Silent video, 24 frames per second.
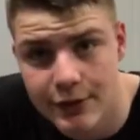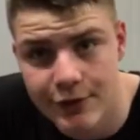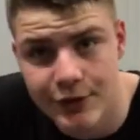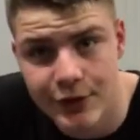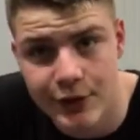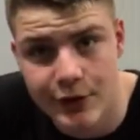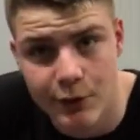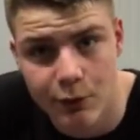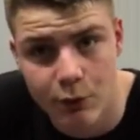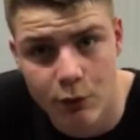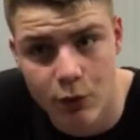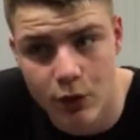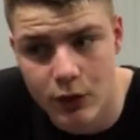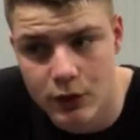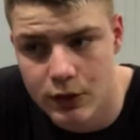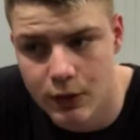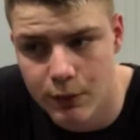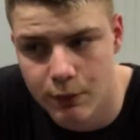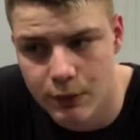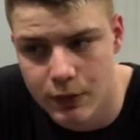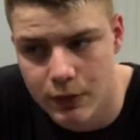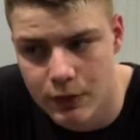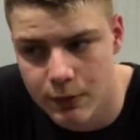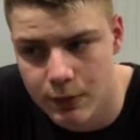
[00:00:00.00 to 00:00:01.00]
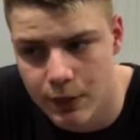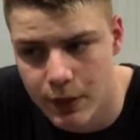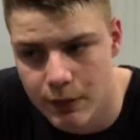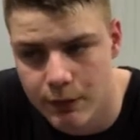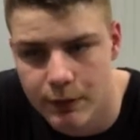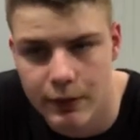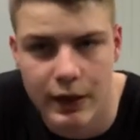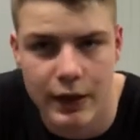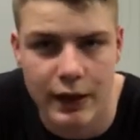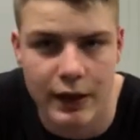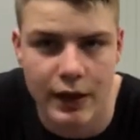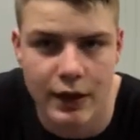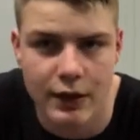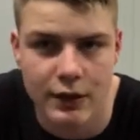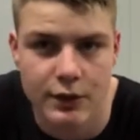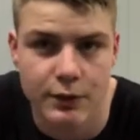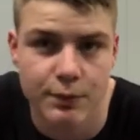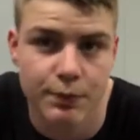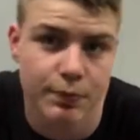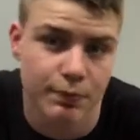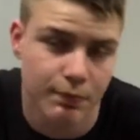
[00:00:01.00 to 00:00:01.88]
if you can watch up to this part, then again